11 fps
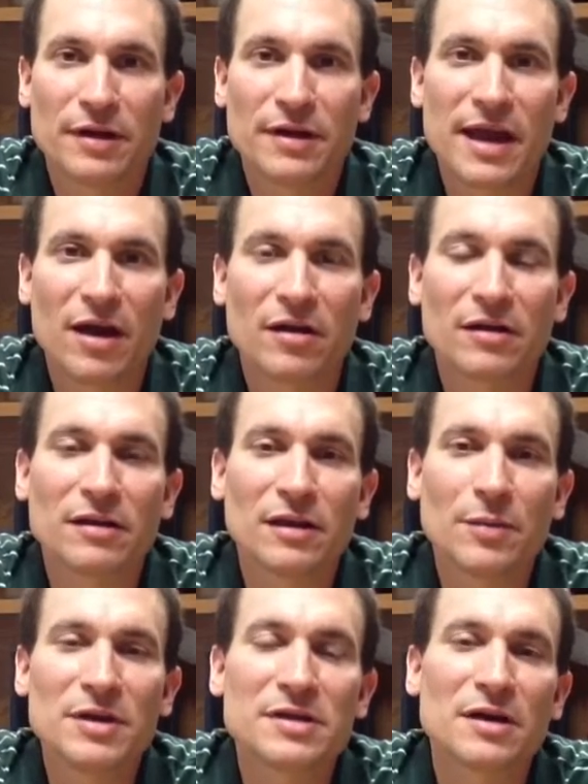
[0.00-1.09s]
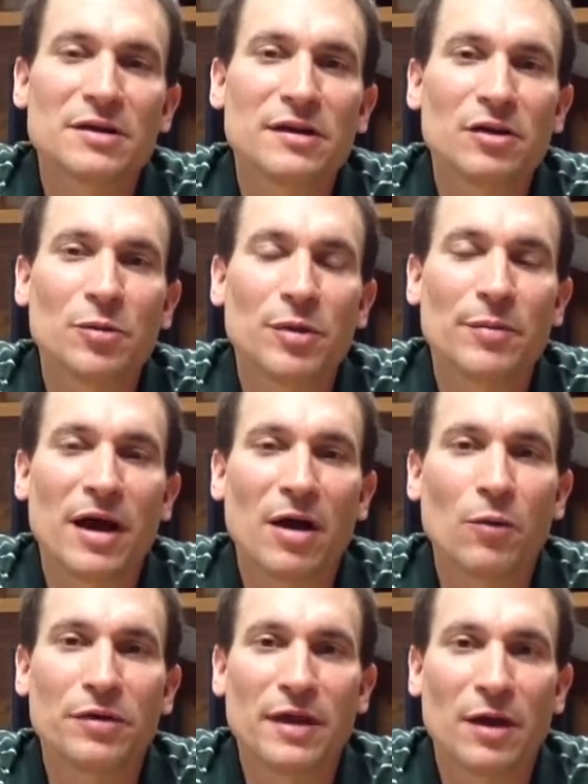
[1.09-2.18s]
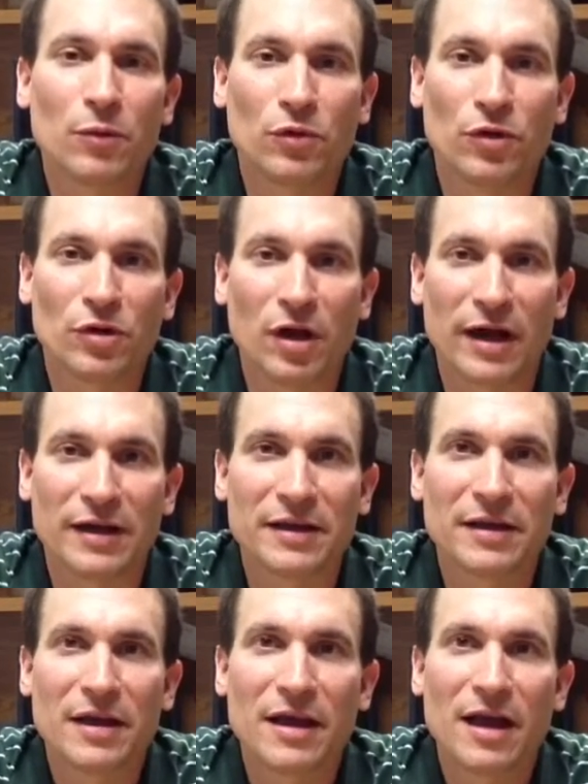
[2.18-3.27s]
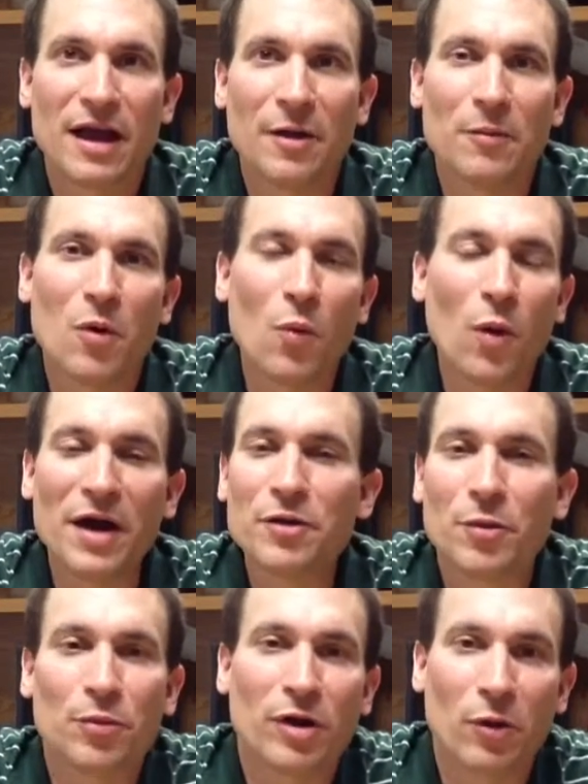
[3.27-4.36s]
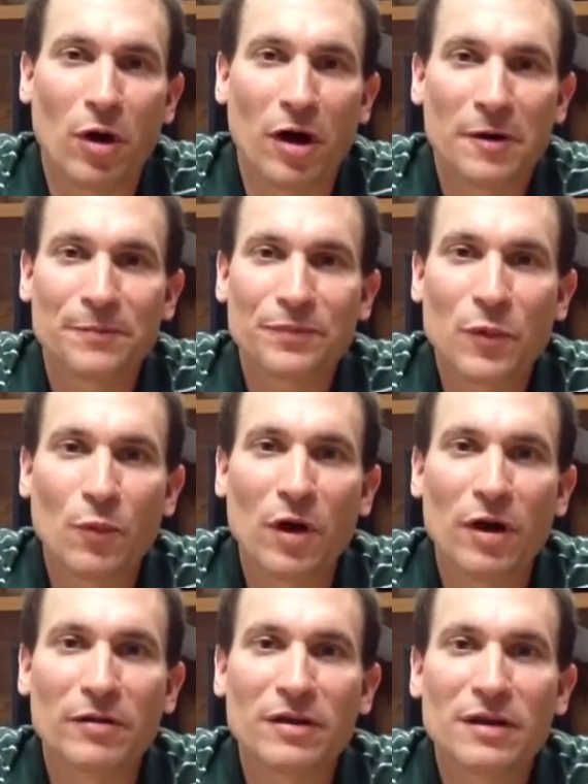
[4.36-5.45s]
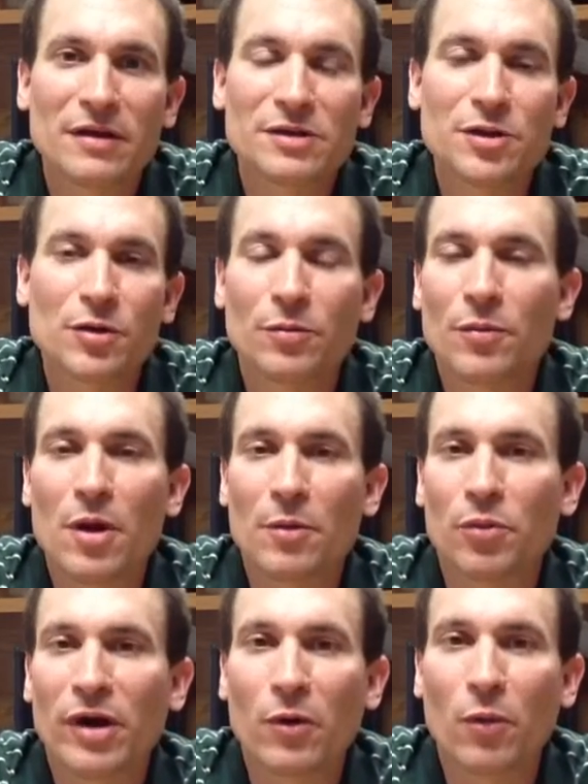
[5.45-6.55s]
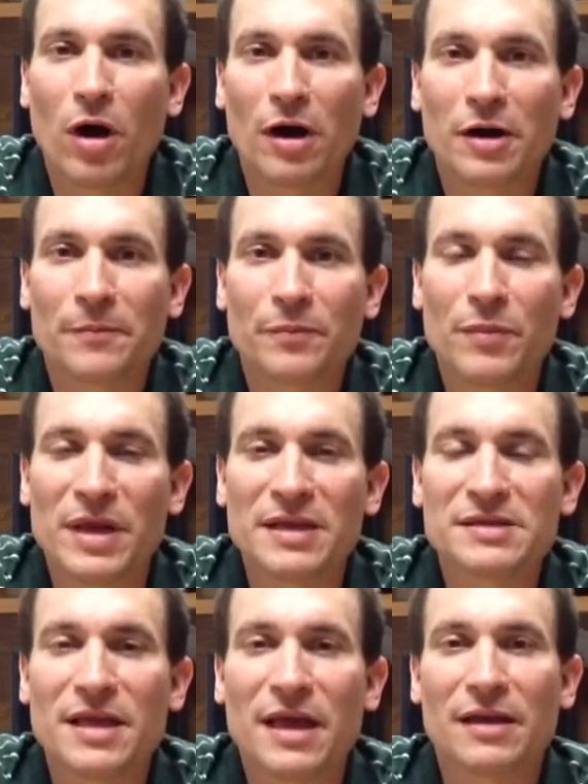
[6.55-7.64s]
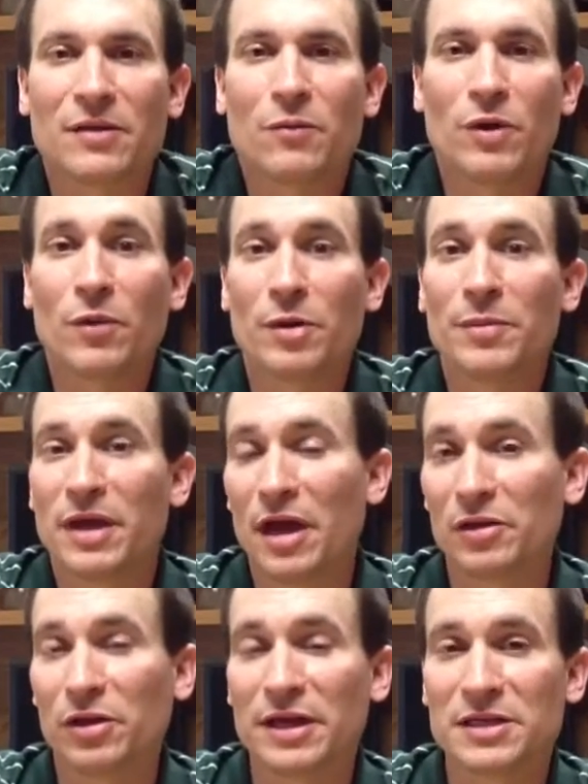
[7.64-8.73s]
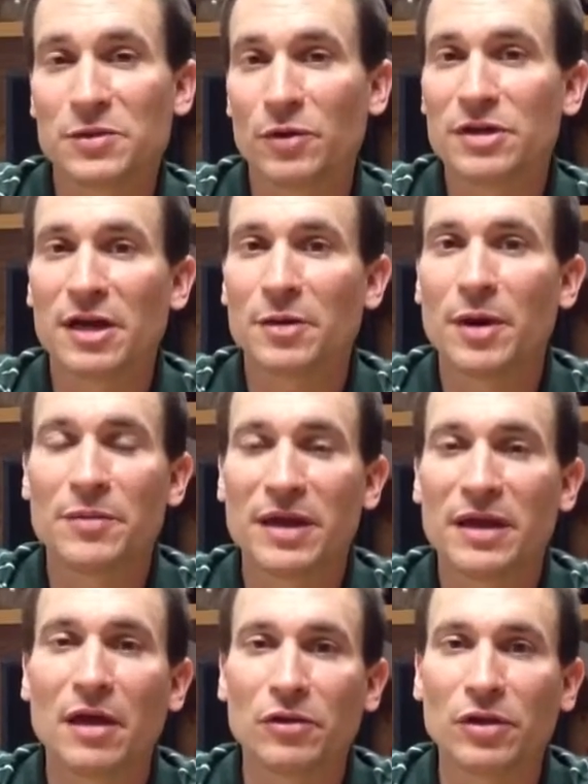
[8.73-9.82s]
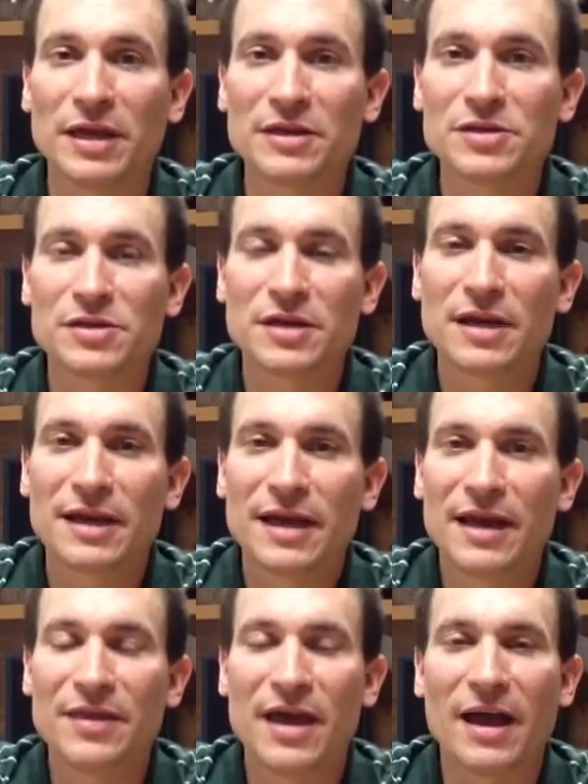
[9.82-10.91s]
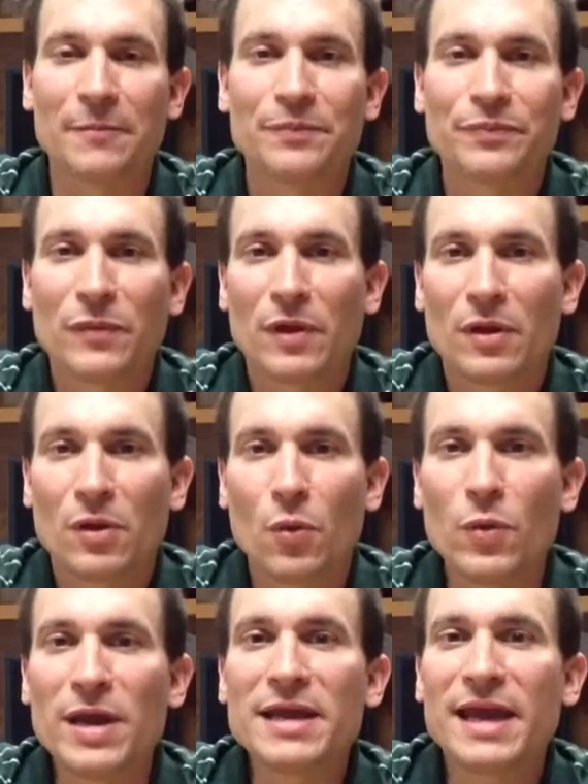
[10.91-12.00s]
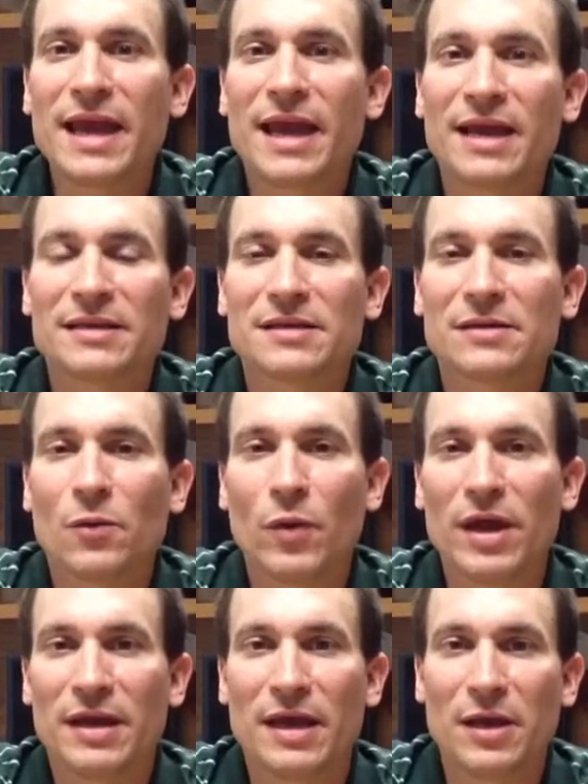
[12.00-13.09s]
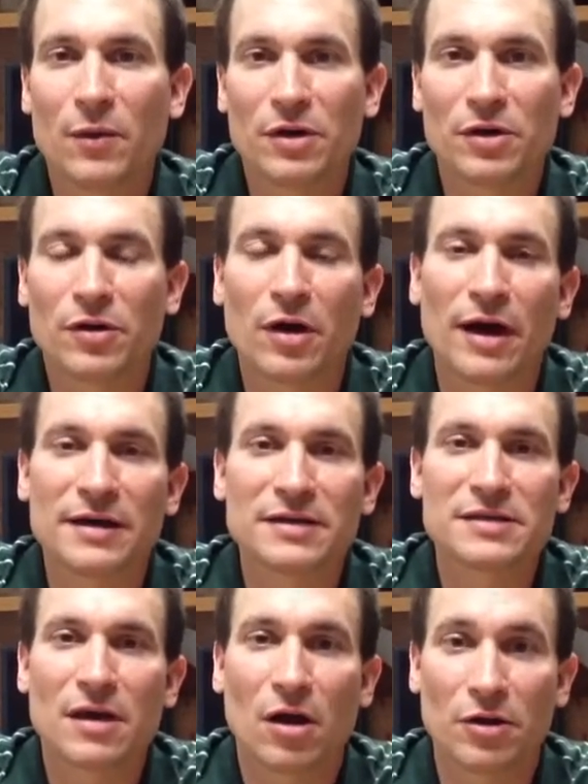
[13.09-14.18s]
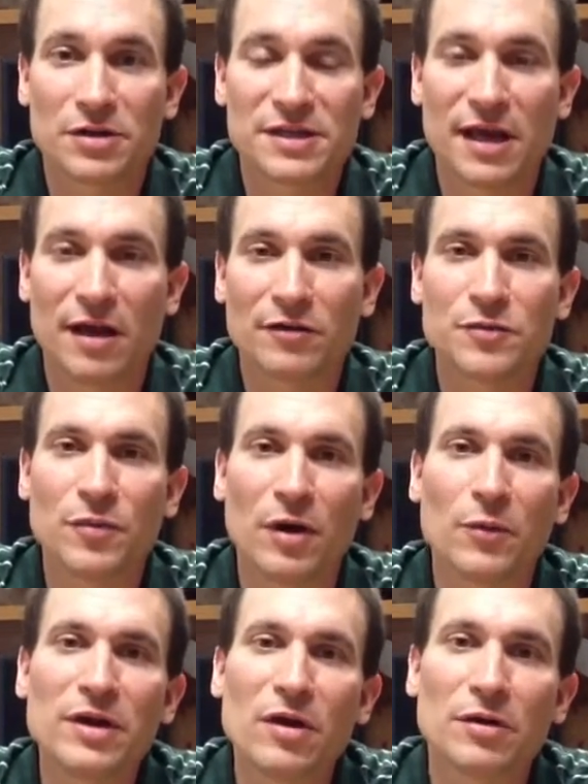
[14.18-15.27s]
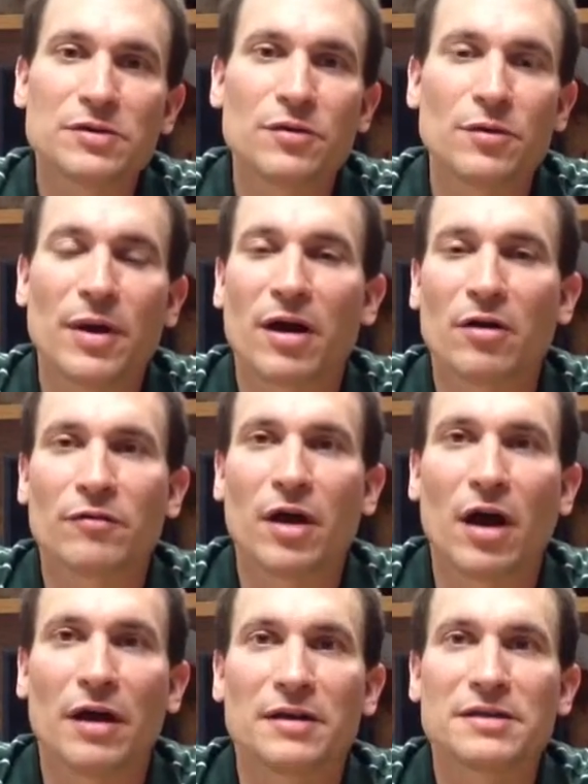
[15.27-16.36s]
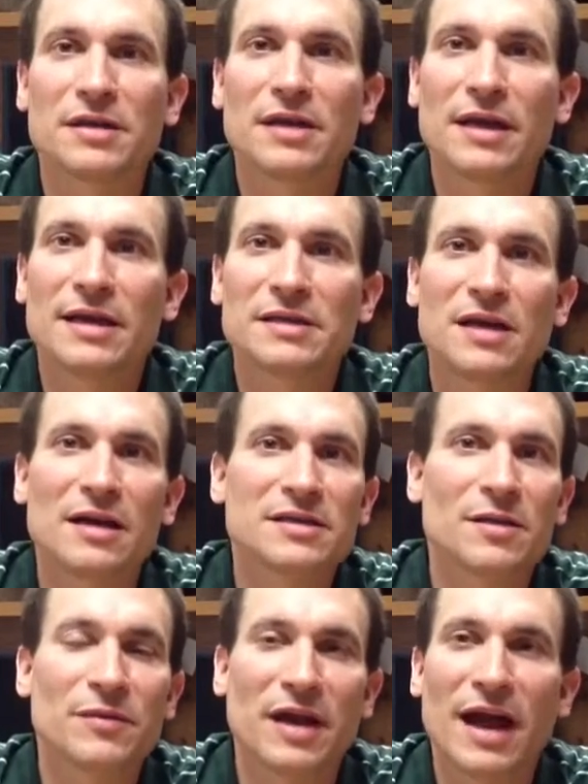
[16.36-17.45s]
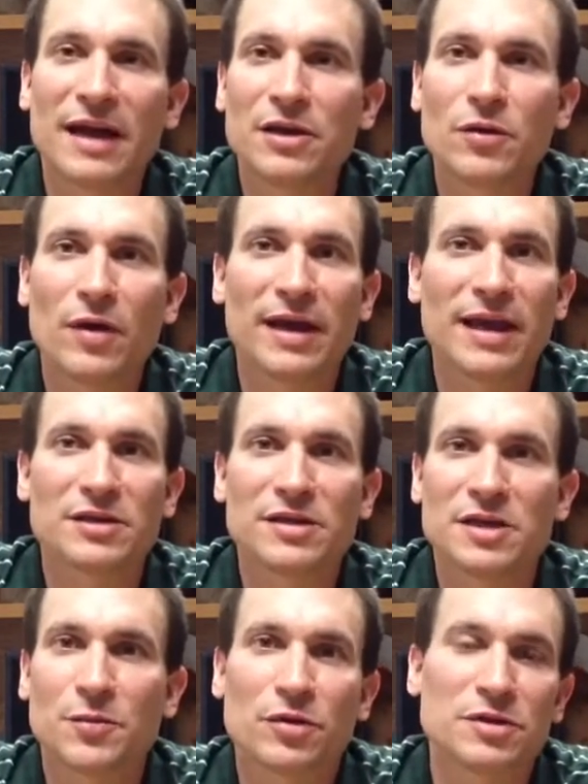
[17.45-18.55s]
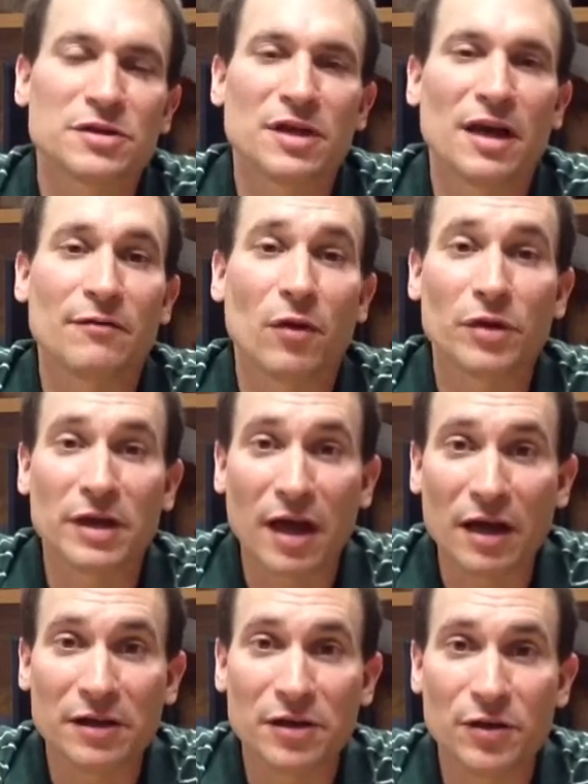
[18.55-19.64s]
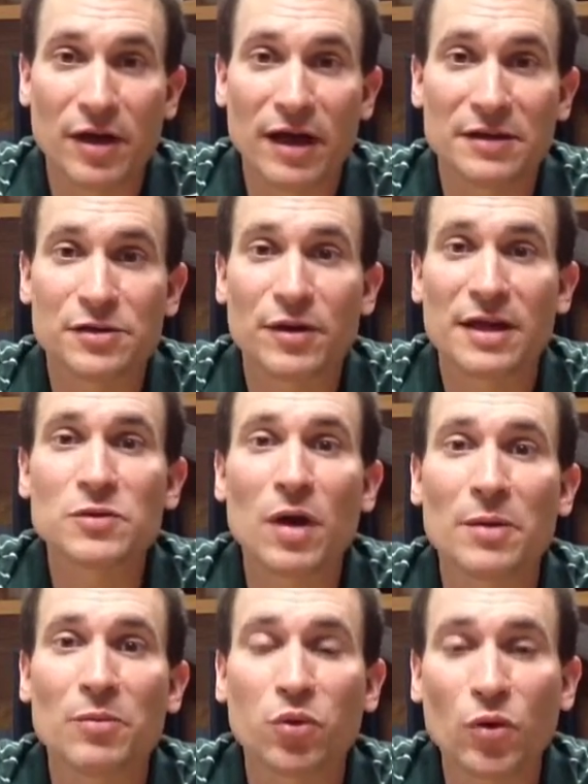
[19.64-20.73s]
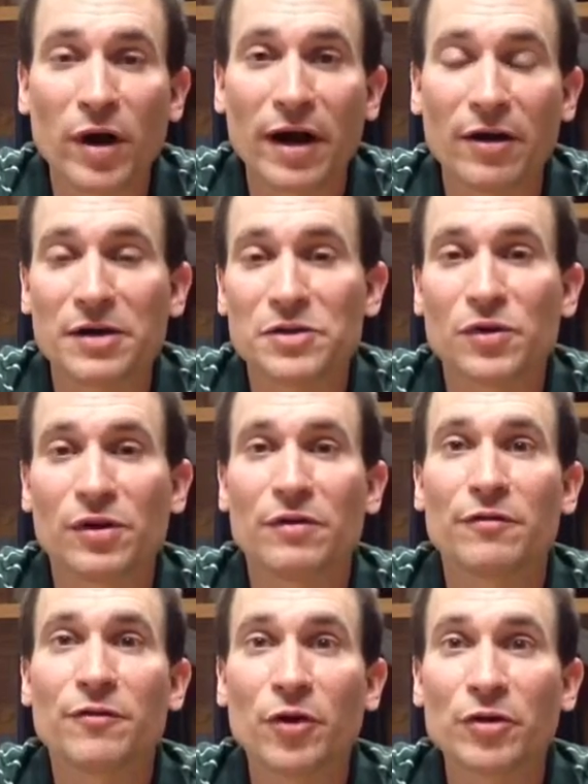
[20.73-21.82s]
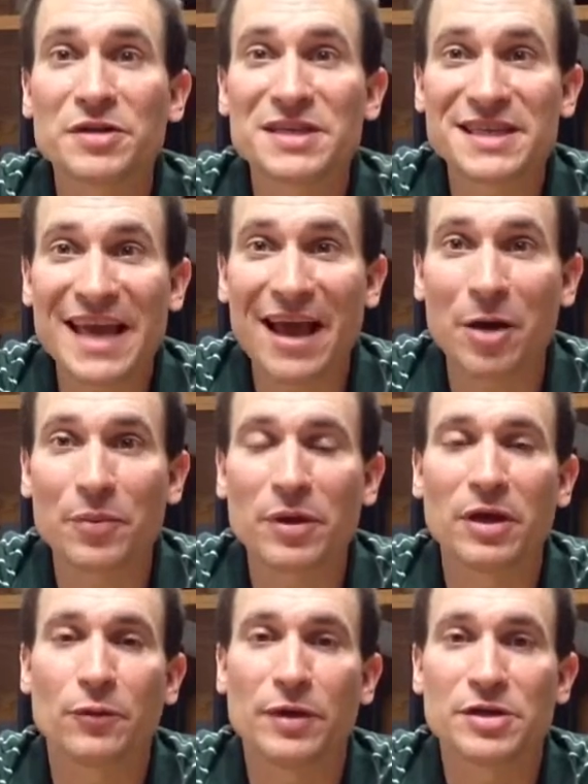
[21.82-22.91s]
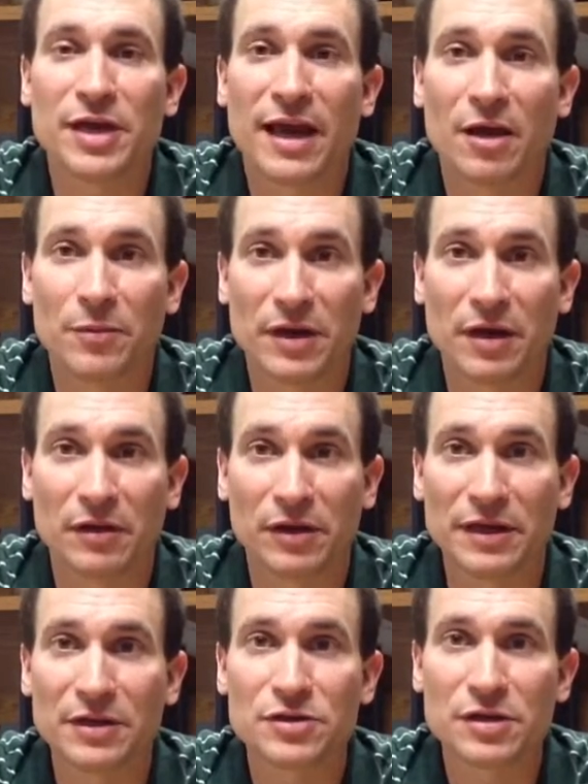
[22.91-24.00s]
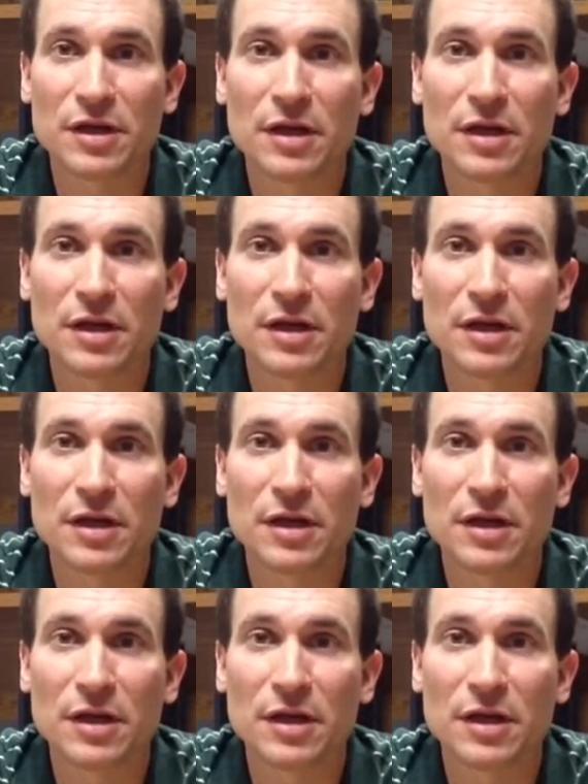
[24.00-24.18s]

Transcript: Now, let me talk to you a little bit about what that will look like. Why do a prayer walk? Well, to do a prayer walk means that we want to be unleashed. And we're talking about being unleashed in that we can't win anyone to Christ ourselves, but we know it's through the power of God. It's not something I can do. I can't change a person's life. Only God can do that. And so that's why prayer is really the first step in reaching out and being unleashed.